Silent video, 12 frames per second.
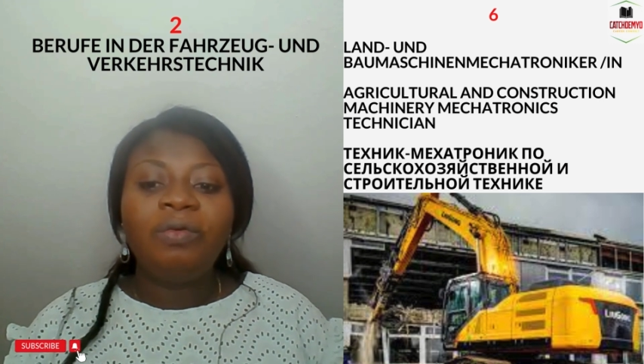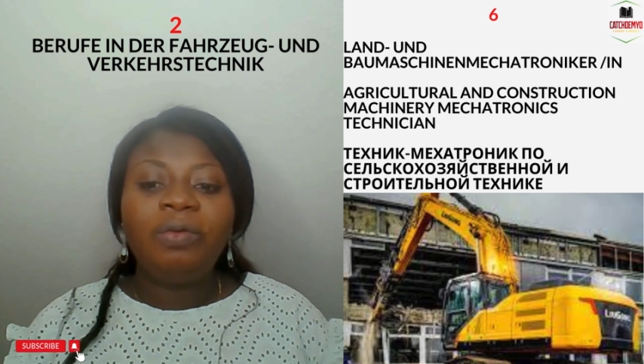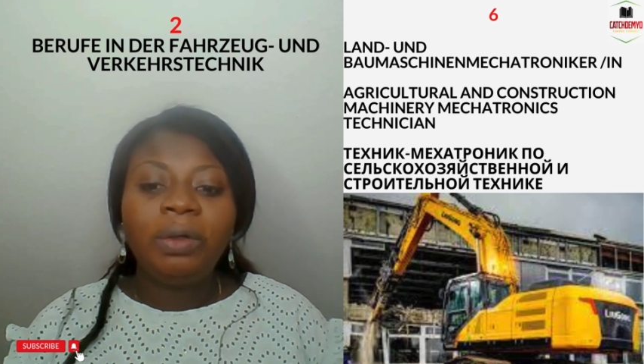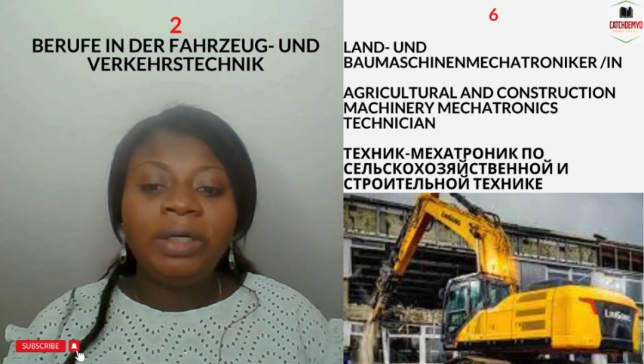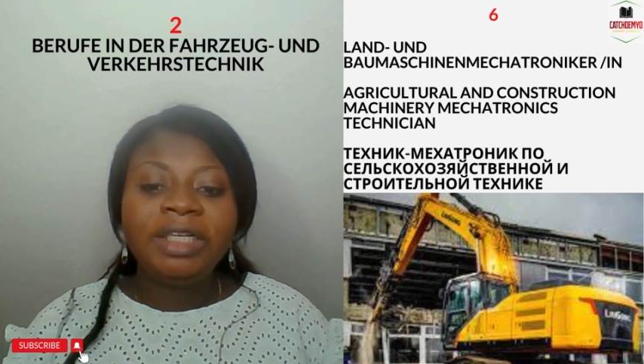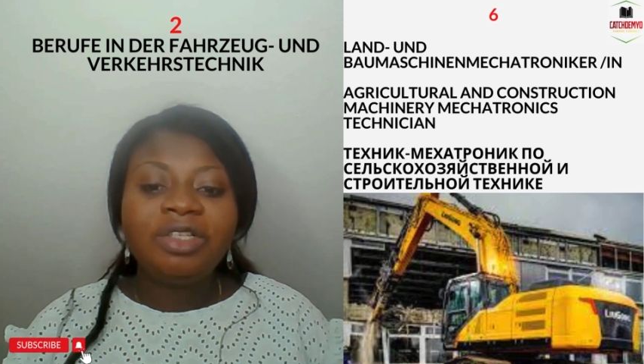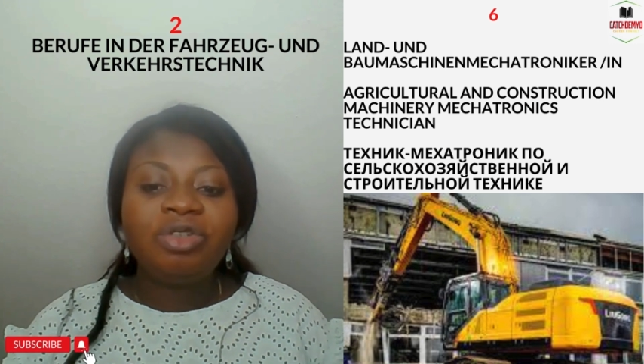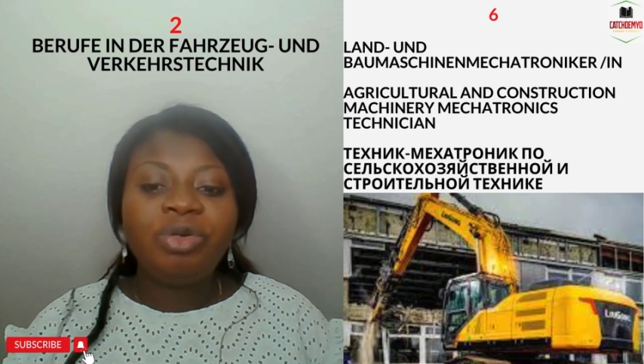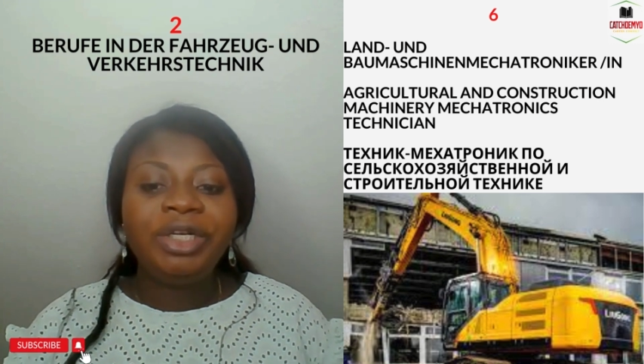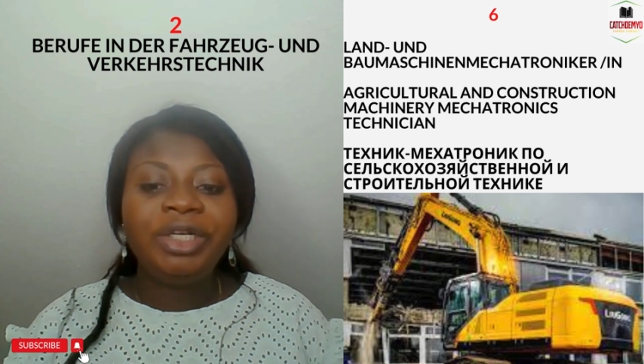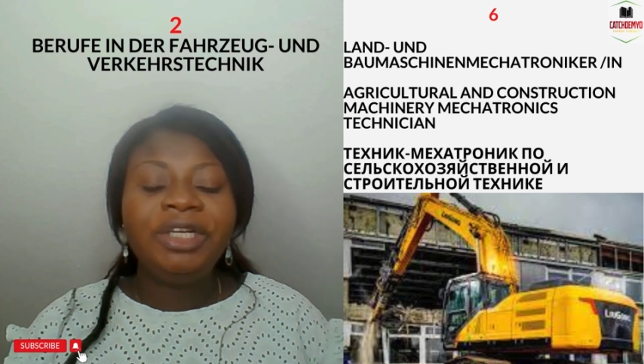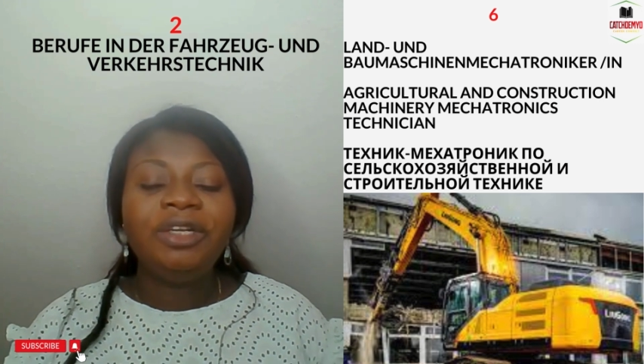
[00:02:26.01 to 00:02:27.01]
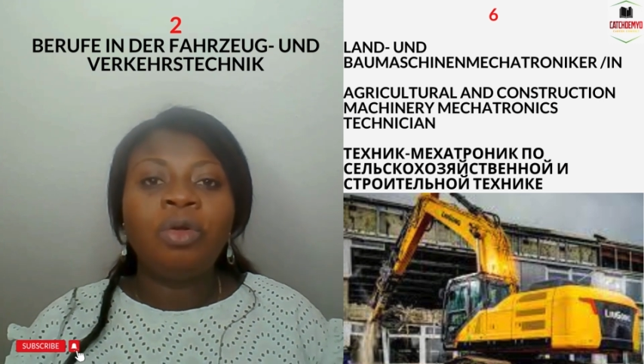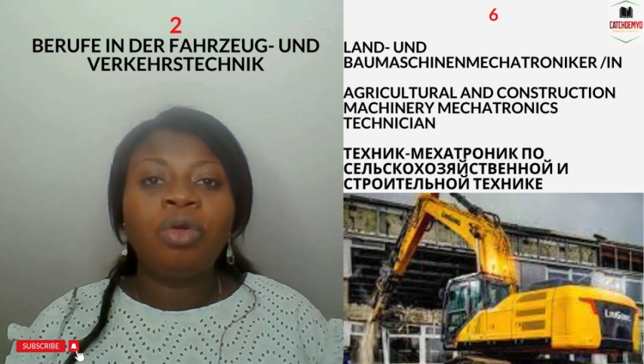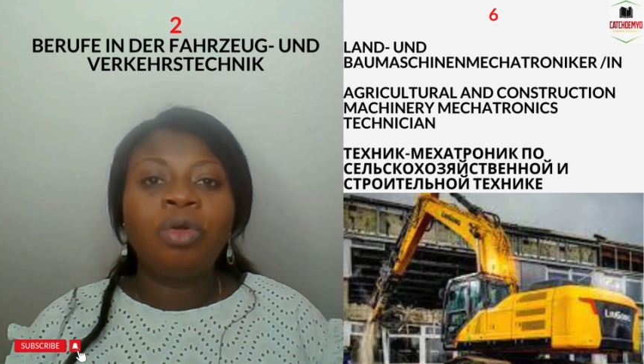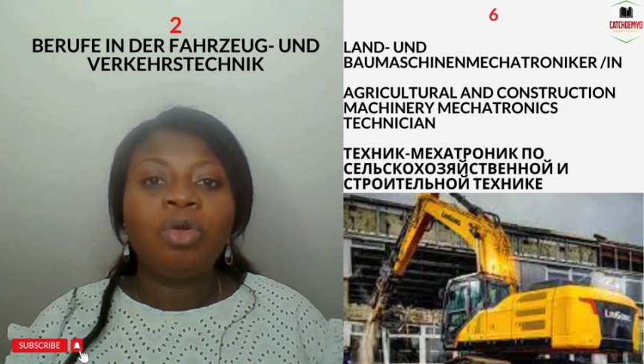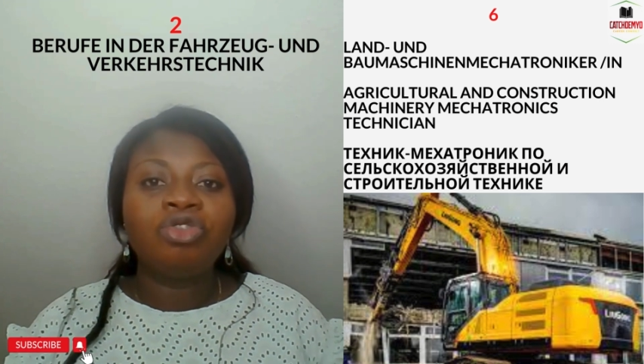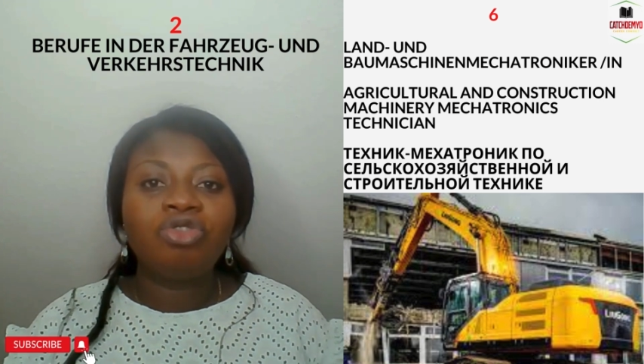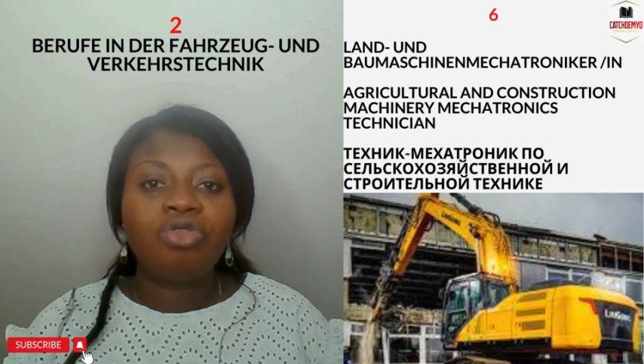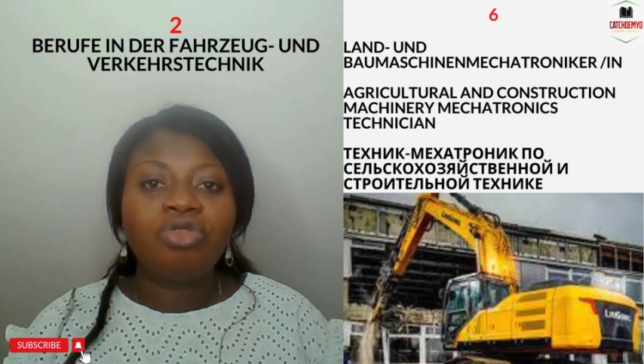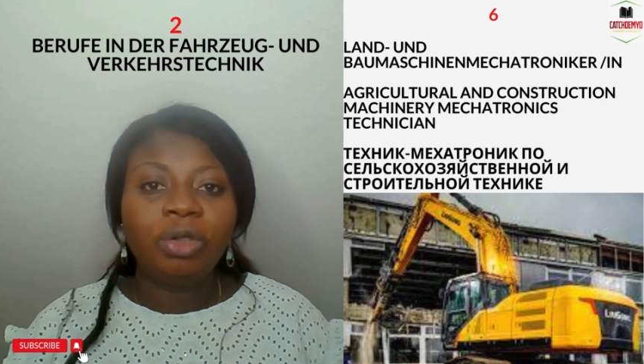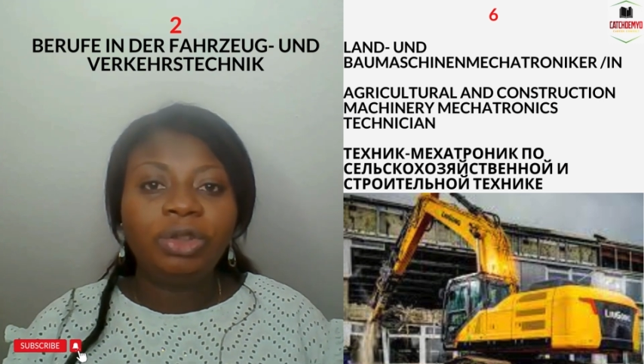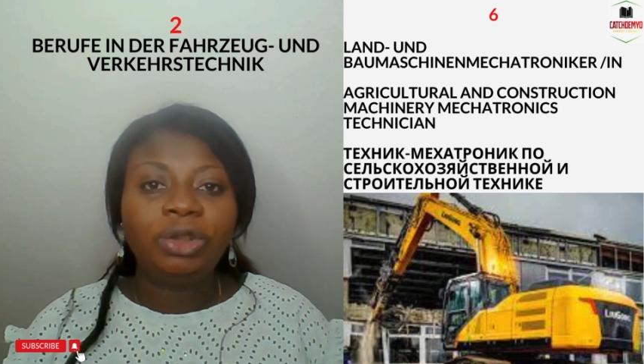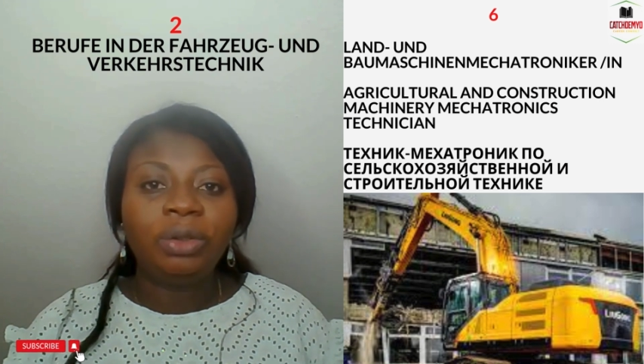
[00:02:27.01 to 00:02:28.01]
forestry, or
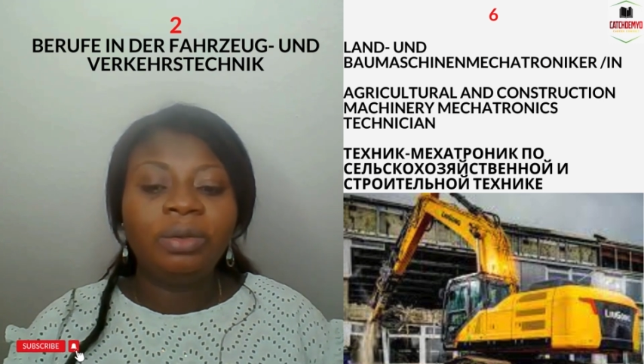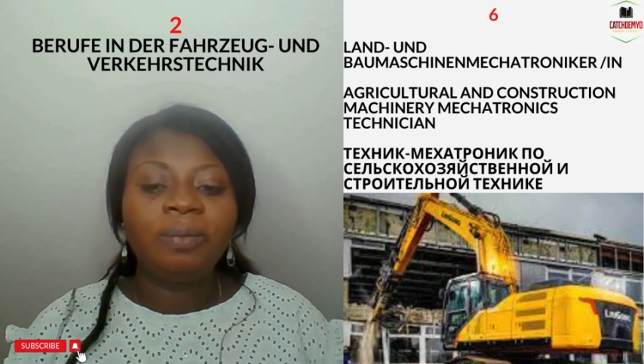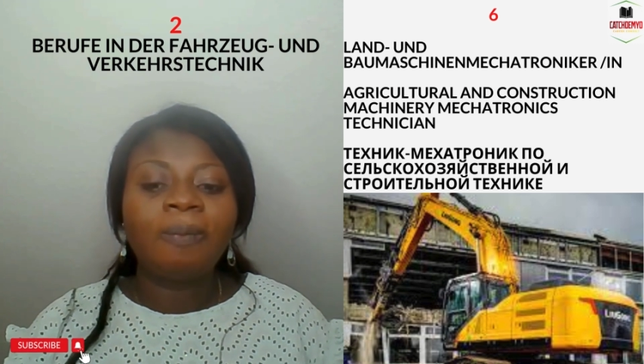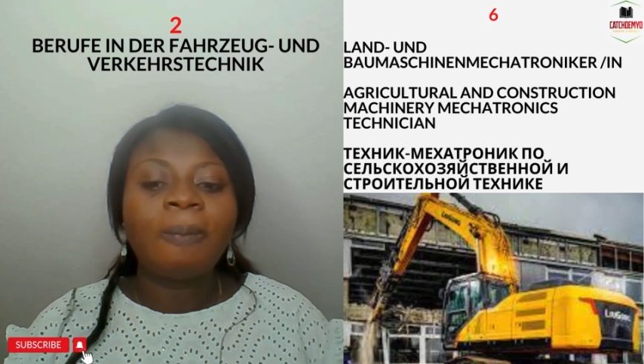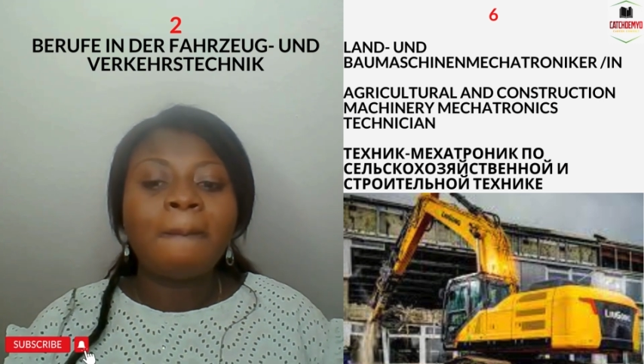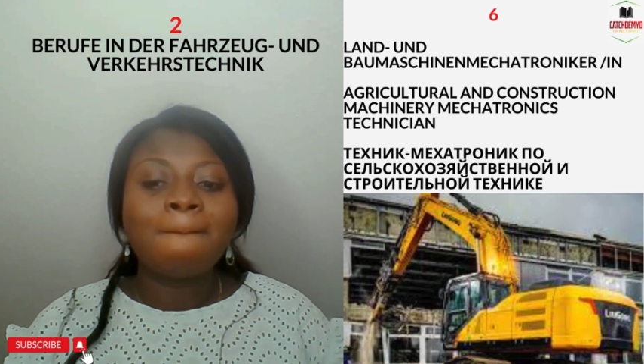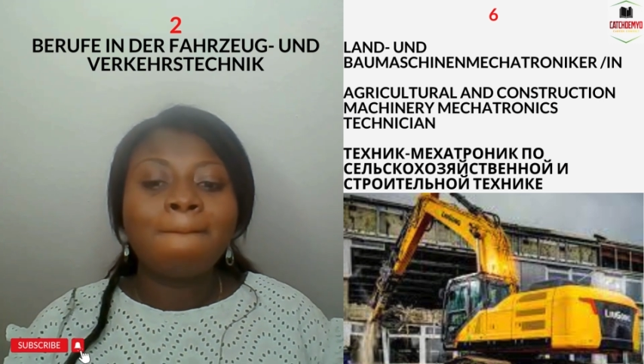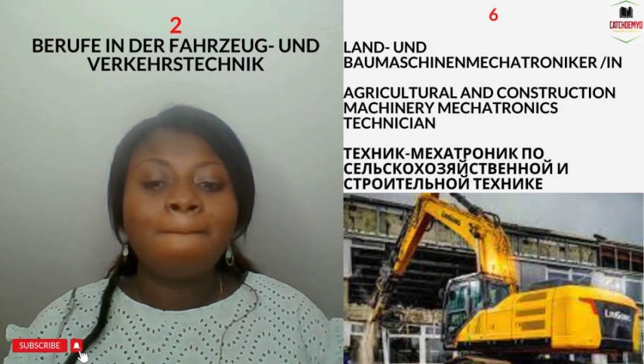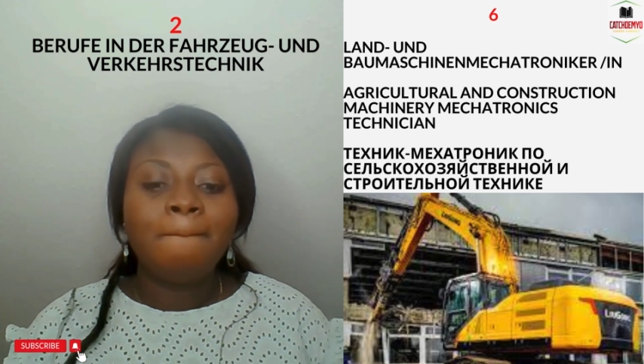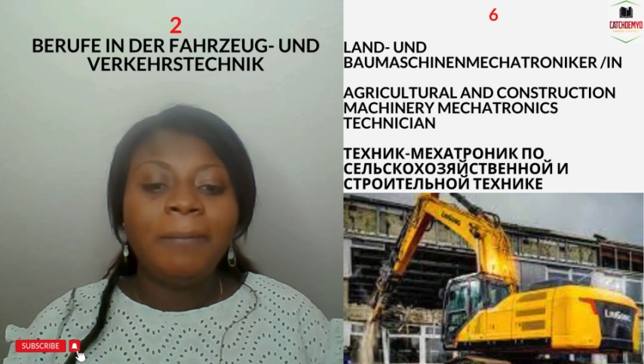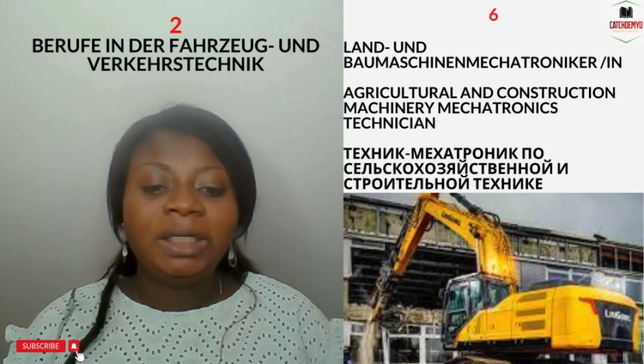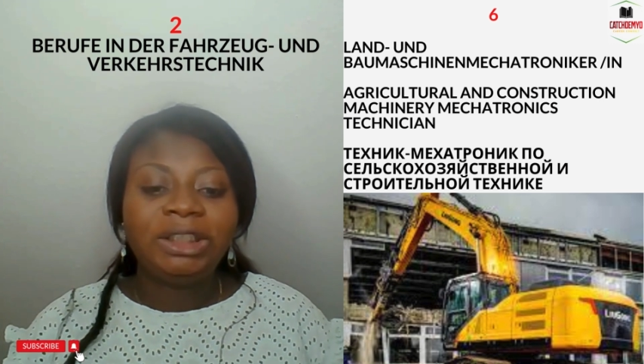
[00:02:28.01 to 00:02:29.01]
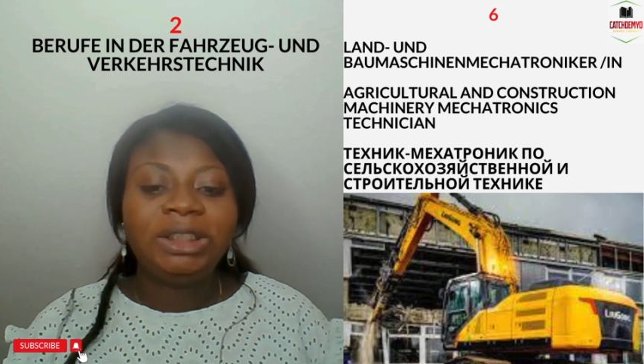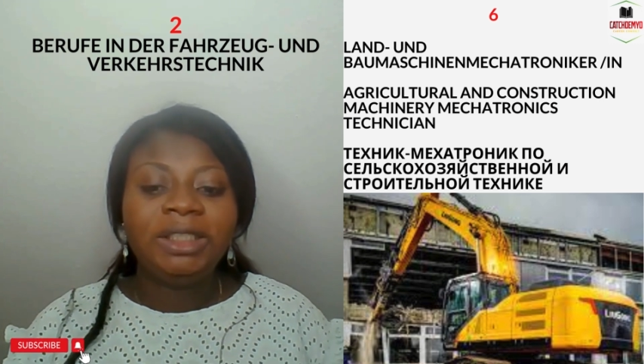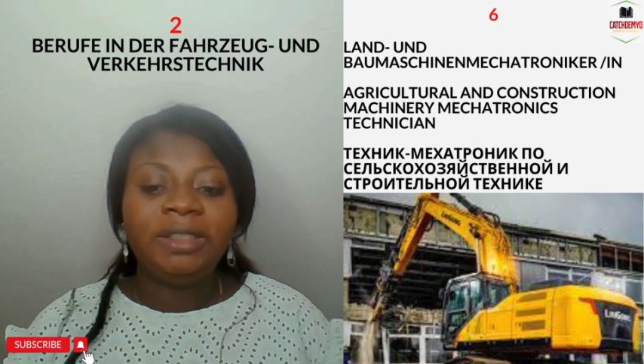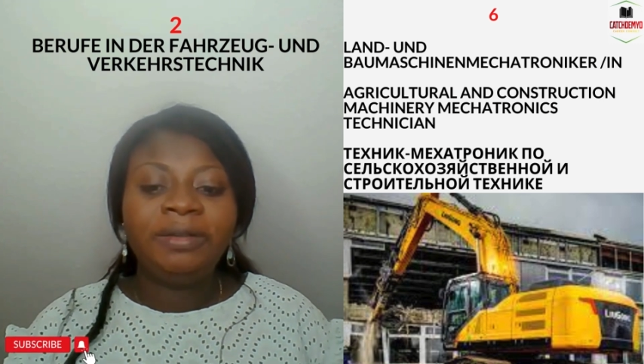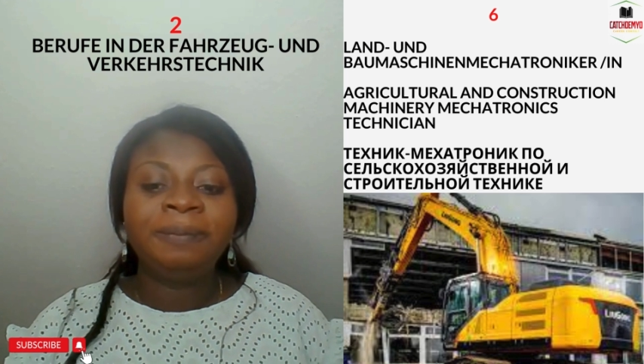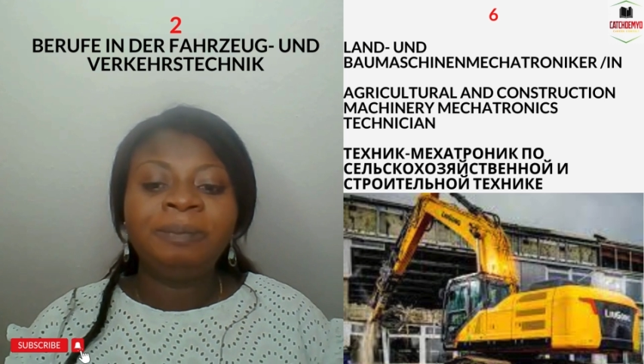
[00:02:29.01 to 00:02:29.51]
construction machinery.